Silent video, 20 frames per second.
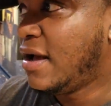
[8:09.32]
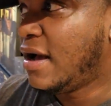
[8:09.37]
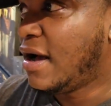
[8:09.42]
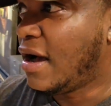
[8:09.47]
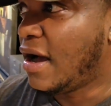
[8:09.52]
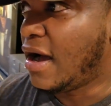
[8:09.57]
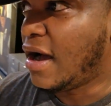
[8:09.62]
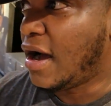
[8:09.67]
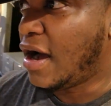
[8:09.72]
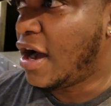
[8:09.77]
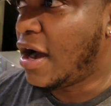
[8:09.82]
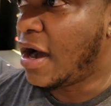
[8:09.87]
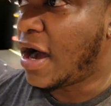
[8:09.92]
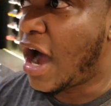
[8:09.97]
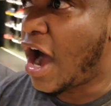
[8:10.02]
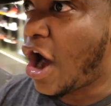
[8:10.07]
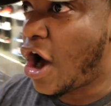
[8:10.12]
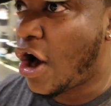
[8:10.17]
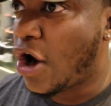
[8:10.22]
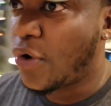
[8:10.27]
uh,
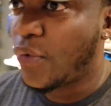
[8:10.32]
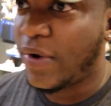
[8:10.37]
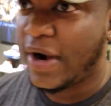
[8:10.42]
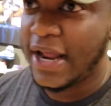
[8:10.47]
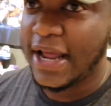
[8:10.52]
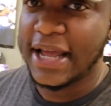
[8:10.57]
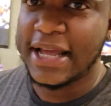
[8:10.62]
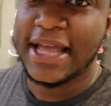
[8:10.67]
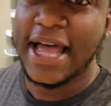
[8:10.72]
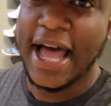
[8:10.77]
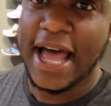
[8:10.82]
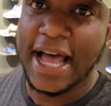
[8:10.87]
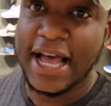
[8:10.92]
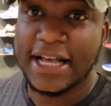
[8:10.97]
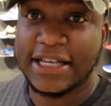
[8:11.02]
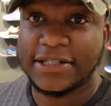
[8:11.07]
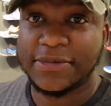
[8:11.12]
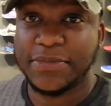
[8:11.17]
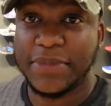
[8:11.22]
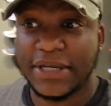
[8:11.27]
all red
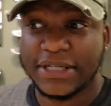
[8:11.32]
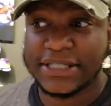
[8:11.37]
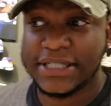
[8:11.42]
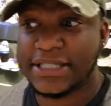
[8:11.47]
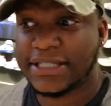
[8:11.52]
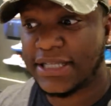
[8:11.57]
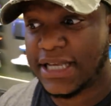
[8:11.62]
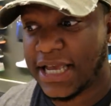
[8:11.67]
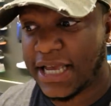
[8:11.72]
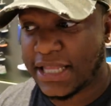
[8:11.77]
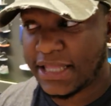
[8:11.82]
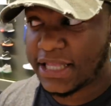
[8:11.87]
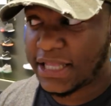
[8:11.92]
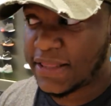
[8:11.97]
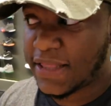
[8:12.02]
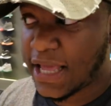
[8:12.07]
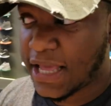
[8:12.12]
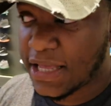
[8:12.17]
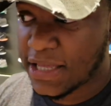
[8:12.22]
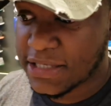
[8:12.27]
guys, but she said that
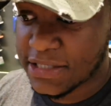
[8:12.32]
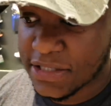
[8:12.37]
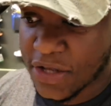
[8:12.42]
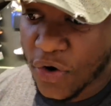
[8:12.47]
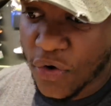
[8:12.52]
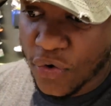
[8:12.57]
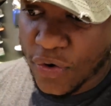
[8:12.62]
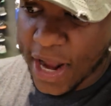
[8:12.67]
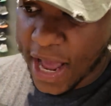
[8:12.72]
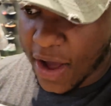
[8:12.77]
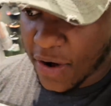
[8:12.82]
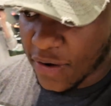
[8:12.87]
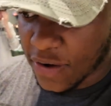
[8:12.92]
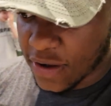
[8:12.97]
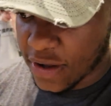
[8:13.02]
they sold out.